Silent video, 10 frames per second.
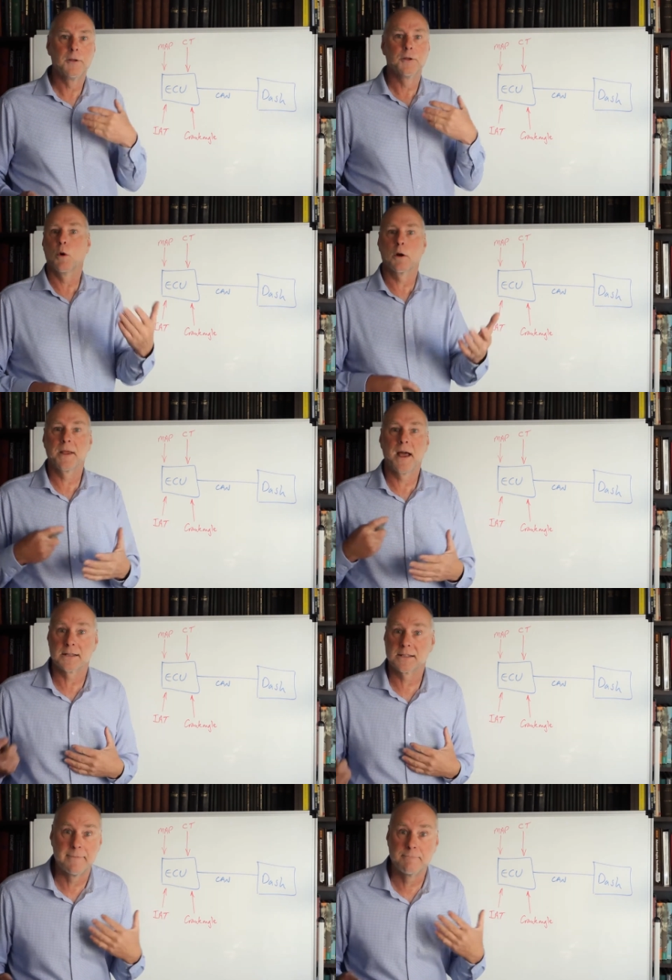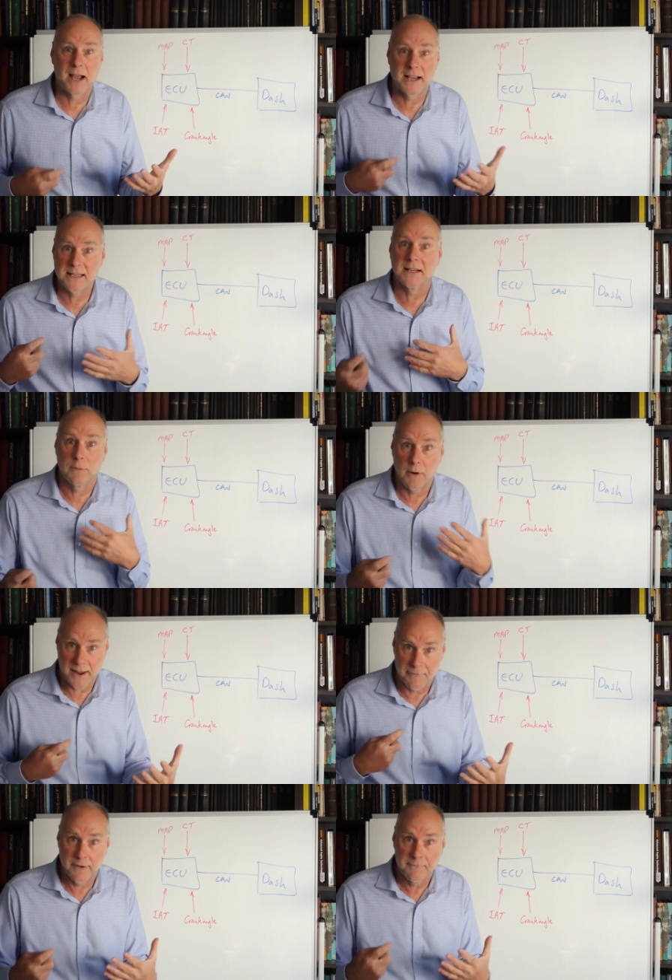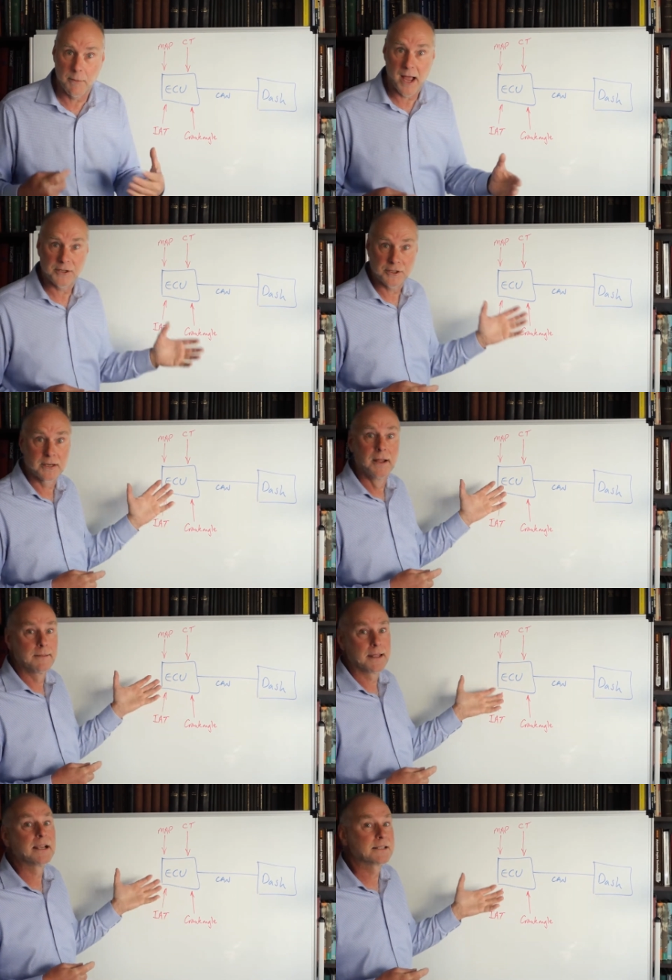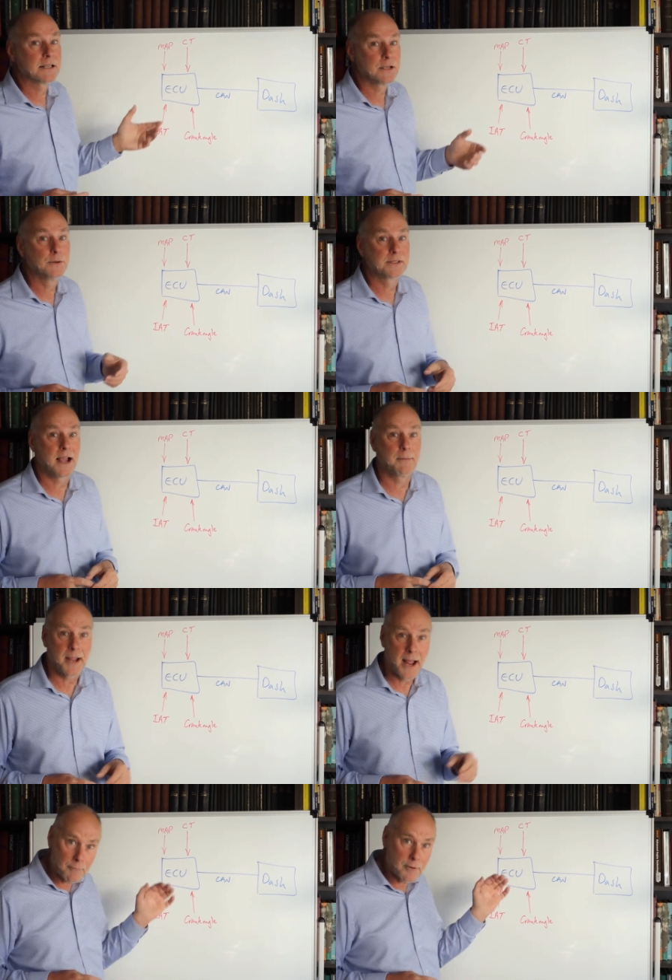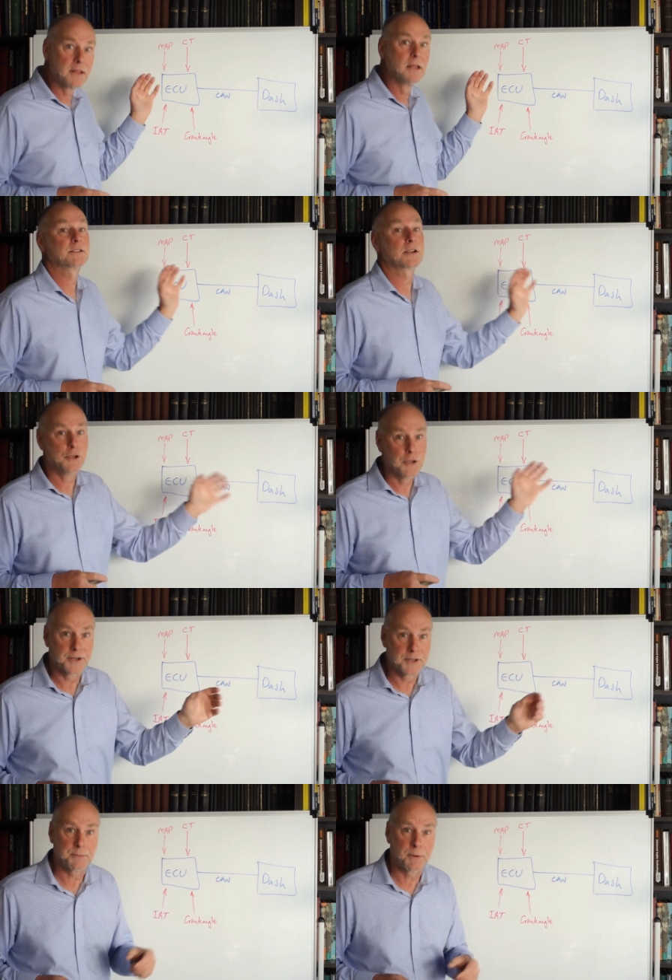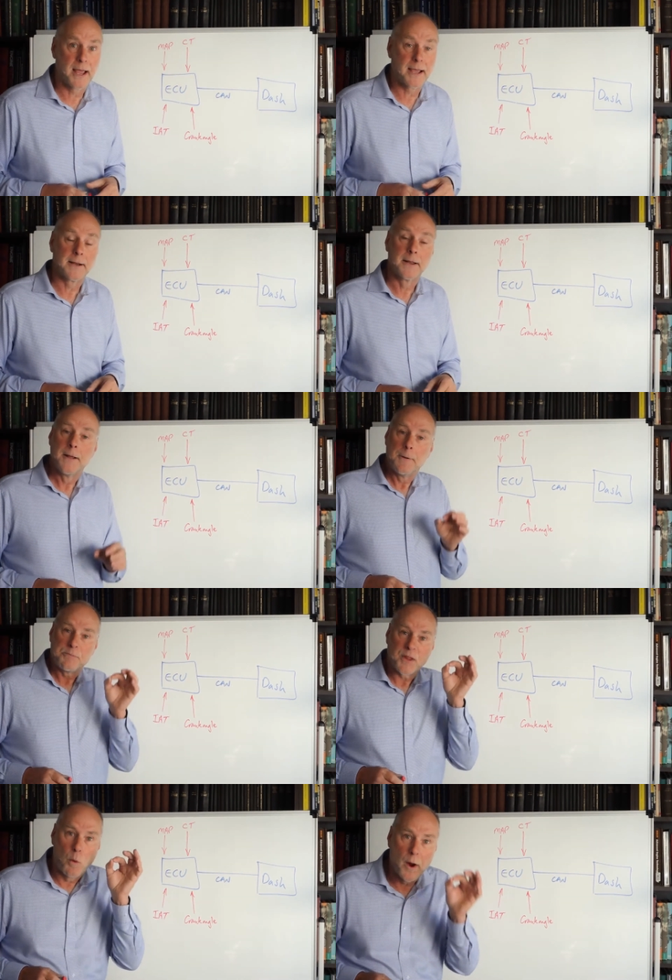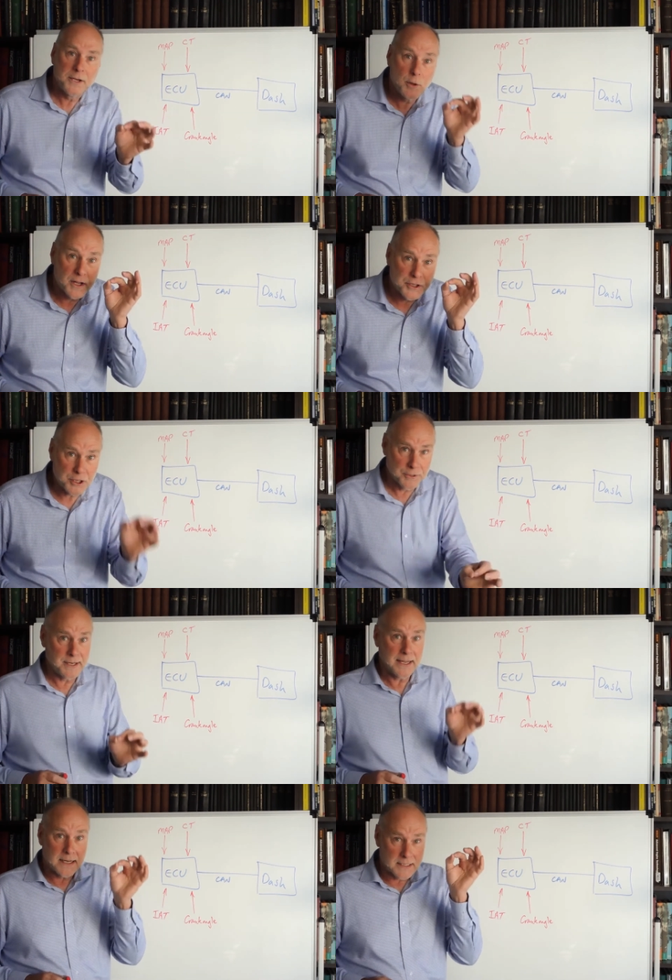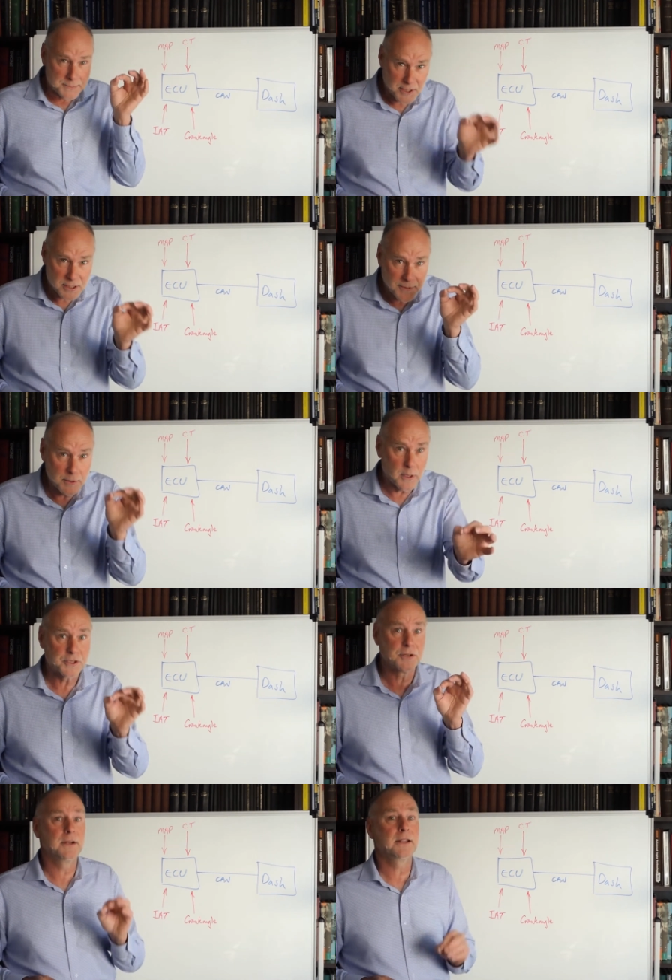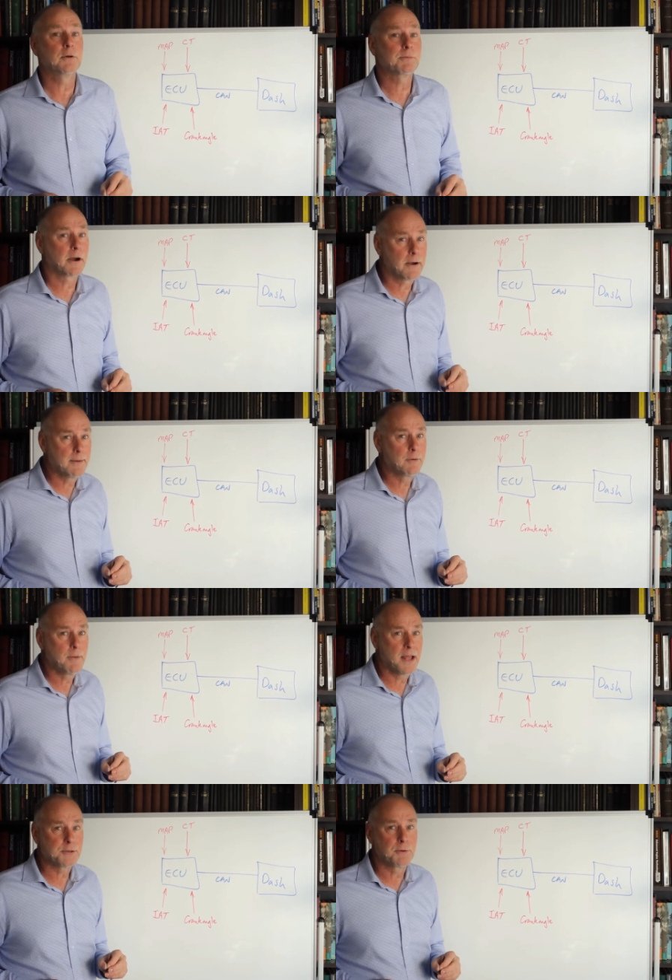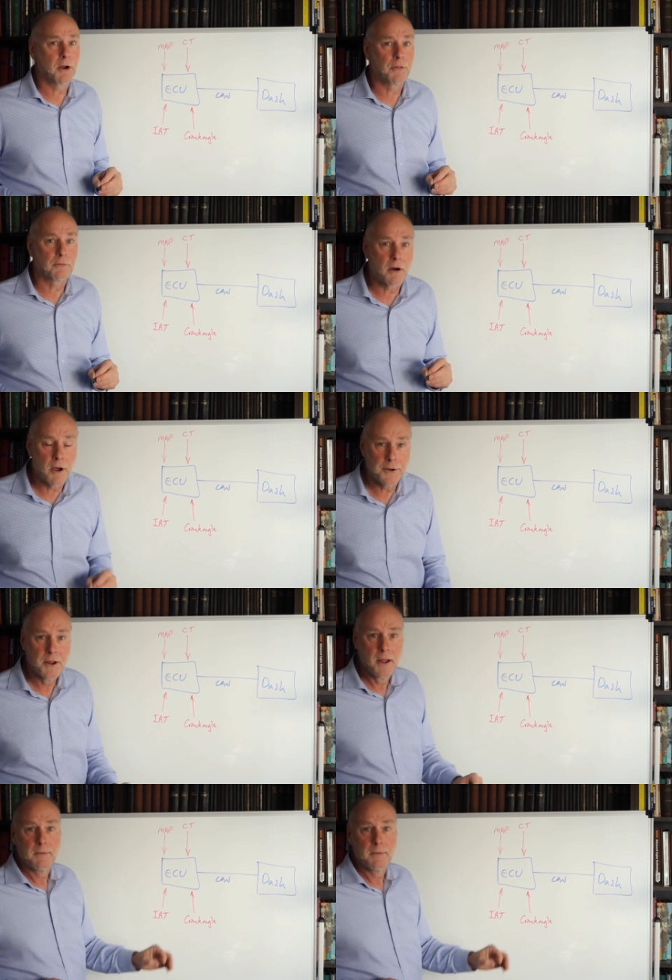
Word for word: You want to be able to send basically whatever information the ECU is coming up with so you can display it when you are tuning, and especially if you are tuning your programmable management on the road,